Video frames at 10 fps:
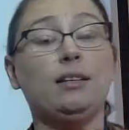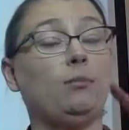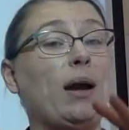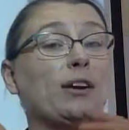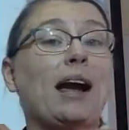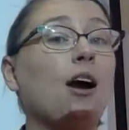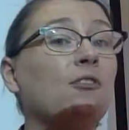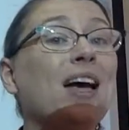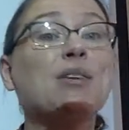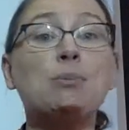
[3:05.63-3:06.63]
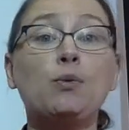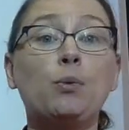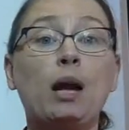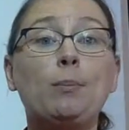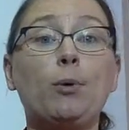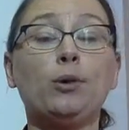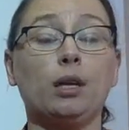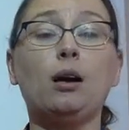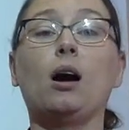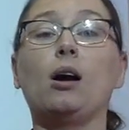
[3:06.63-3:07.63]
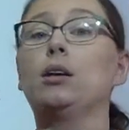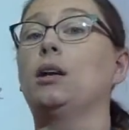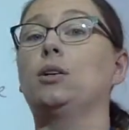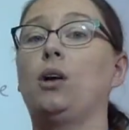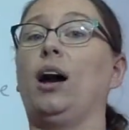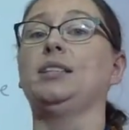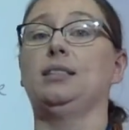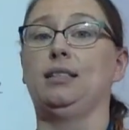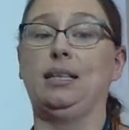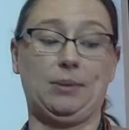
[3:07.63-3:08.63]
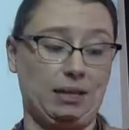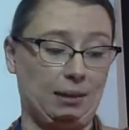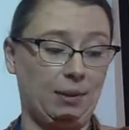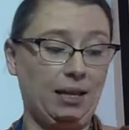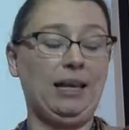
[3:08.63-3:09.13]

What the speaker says: No matter how fast we move the whiteboard, the car got across in the same time.